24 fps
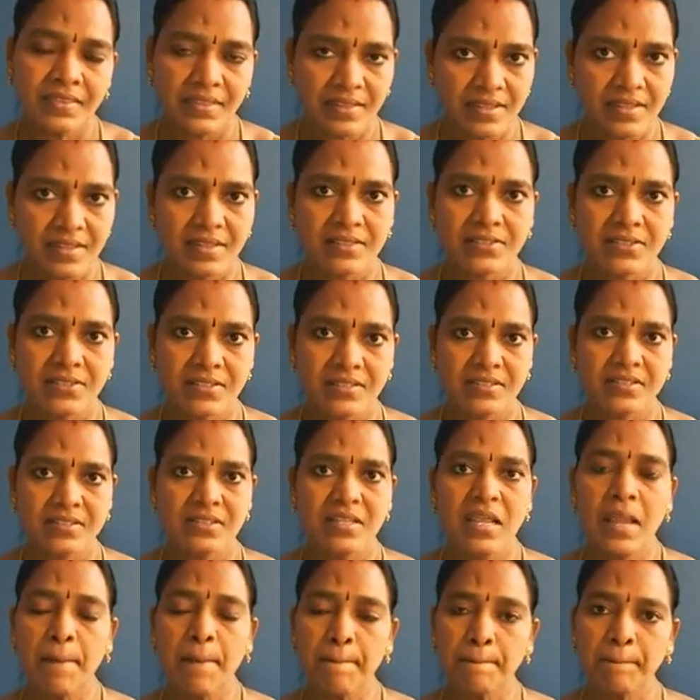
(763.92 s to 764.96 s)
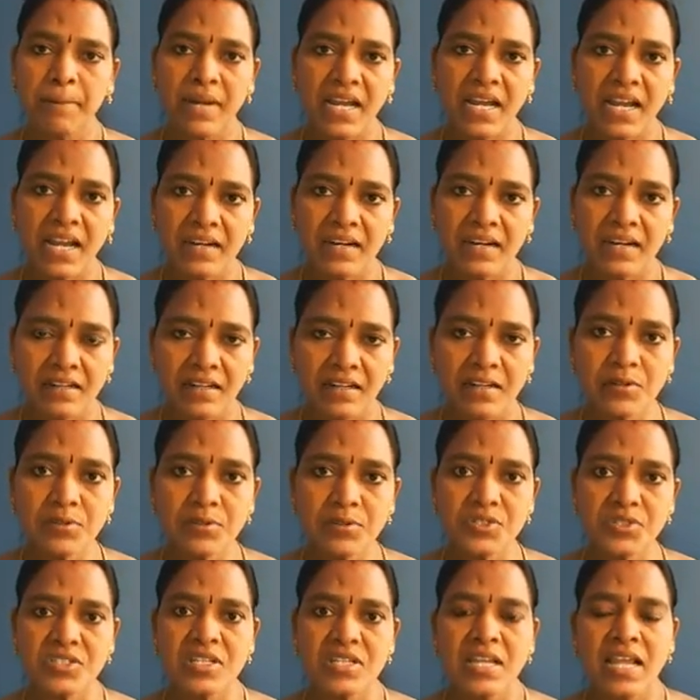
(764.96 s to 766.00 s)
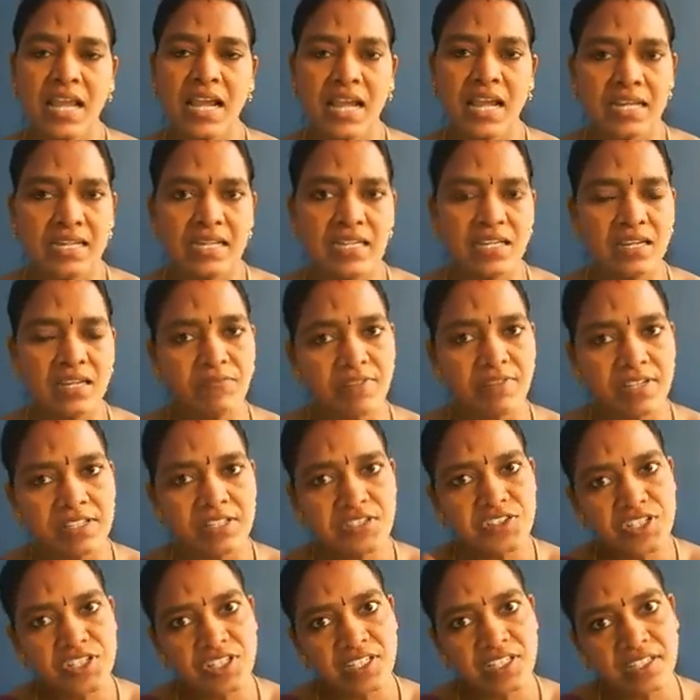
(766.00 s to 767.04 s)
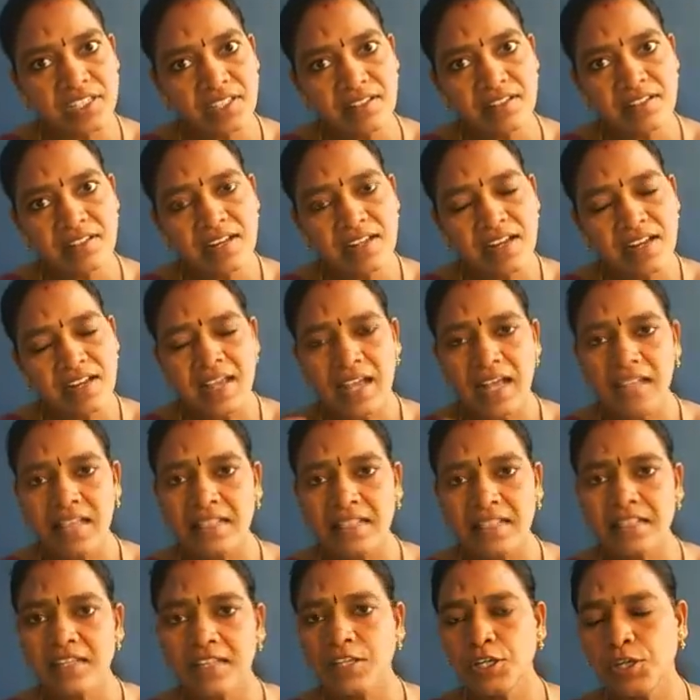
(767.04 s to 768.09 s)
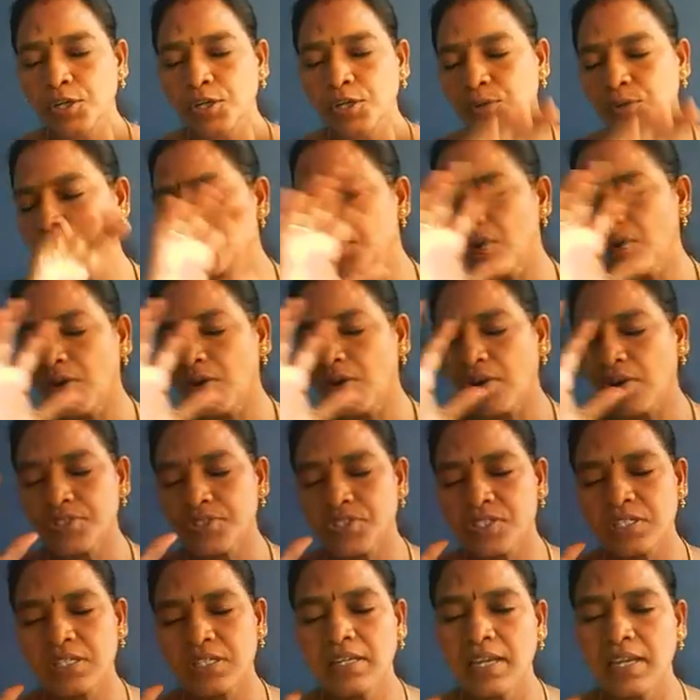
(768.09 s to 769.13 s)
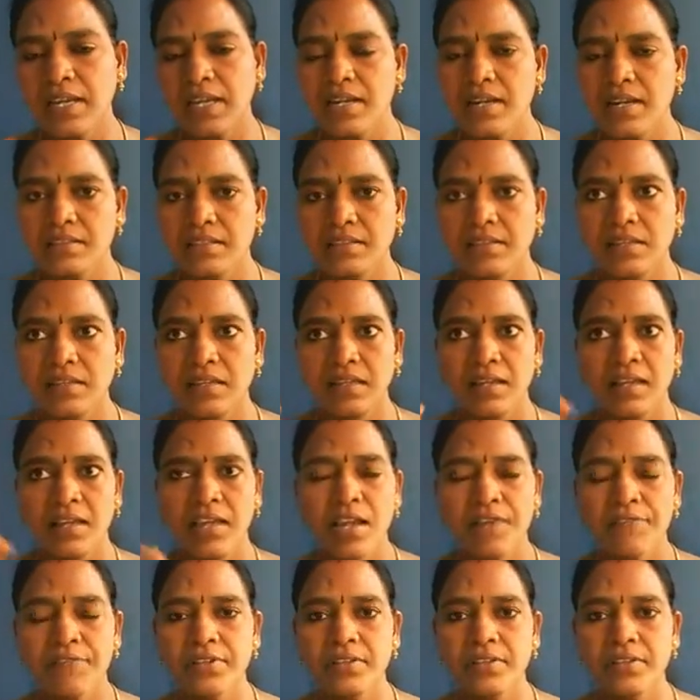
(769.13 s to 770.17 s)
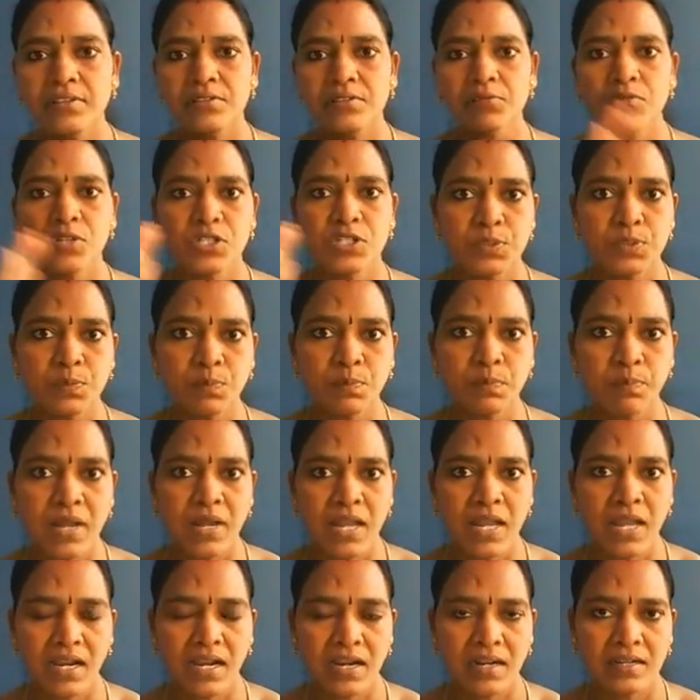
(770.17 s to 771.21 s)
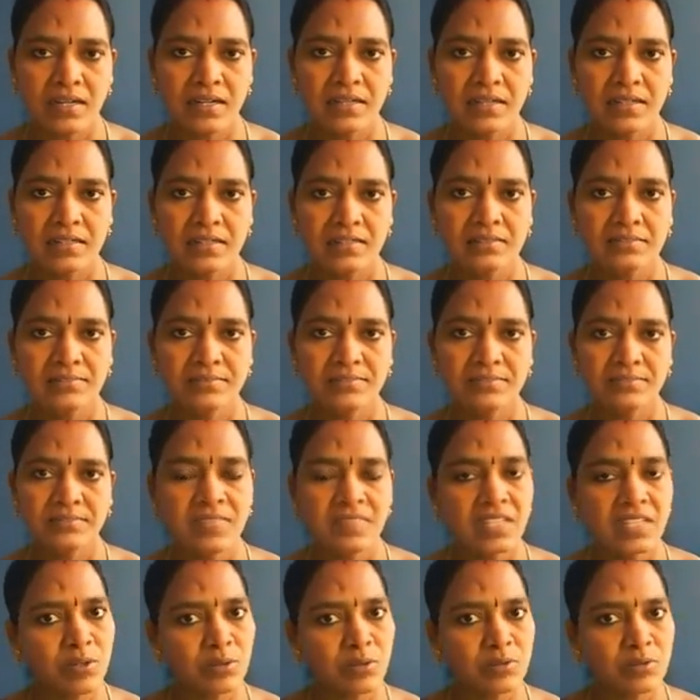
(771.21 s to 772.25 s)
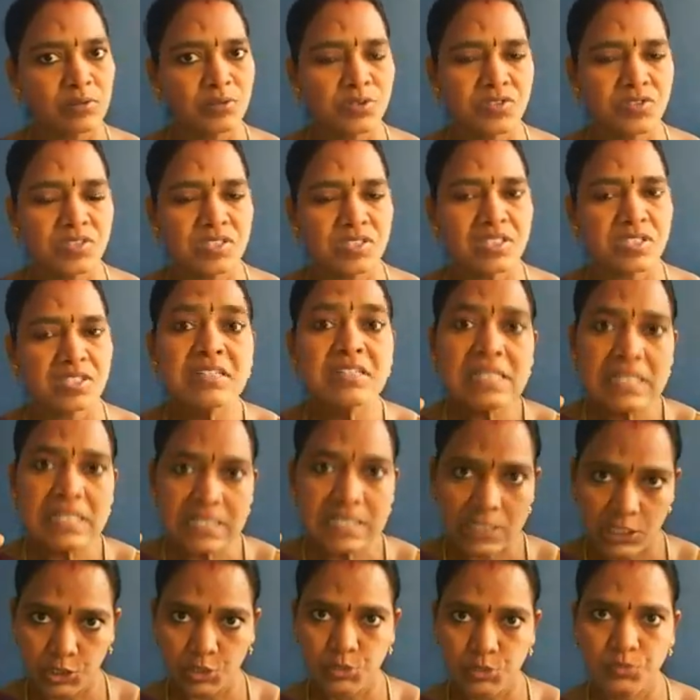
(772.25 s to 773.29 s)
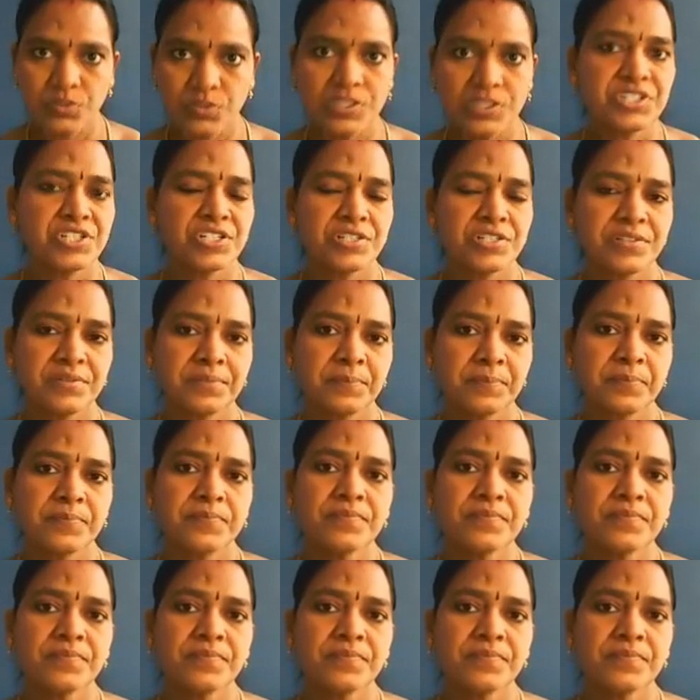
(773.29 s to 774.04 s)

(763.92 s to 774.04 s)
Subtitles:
Yes, black clouds, and he ventured in and then he could not see anything. Everything was black. That also is a situation.